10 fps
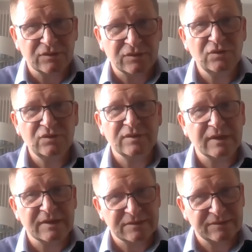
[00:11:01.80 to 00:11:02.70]
good.
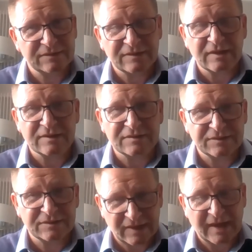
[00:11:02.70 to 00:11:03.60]
It's
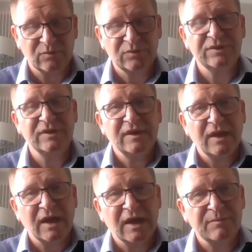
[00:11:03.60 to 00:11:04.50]
sound.
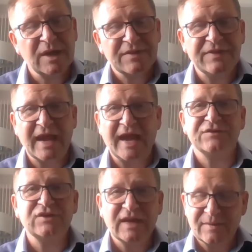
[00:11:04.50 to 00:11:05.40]
The
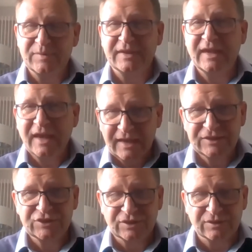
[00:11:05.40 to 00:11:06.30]
actual
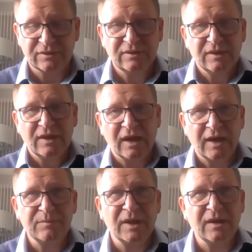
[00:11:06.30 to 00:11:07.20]
application,
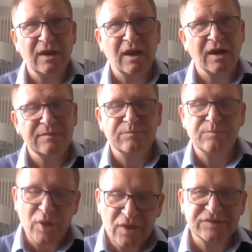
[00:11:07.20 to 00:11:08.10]
I
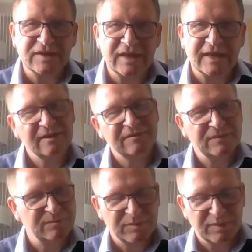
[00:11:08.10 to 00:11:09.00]
personally,
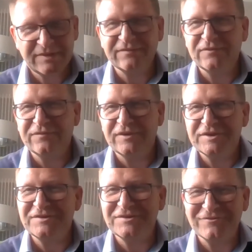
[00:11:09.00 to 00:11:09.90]
and please feel free to
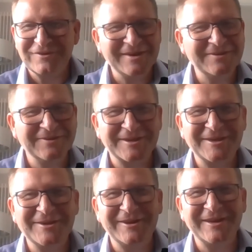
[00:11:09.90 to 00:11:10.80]
disagree in the
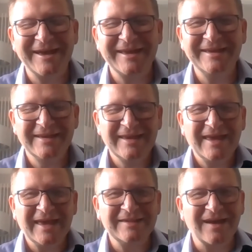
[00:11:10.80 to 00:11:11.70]
Q&A,
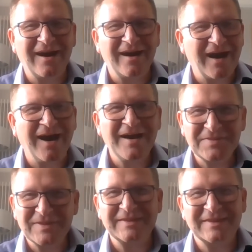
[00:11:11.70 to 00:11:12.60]
is I
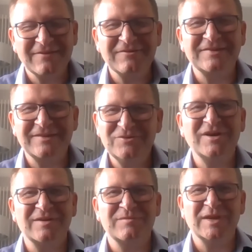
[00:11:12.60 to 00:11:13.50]
think there is still
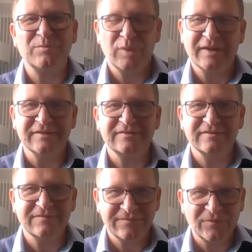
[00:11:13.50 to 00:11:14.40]
going to be a
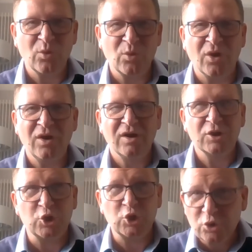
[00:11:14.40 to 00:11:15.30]
place for
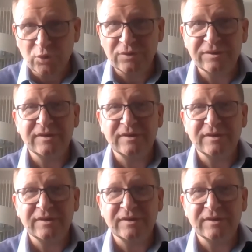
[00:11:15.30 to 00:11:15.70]
good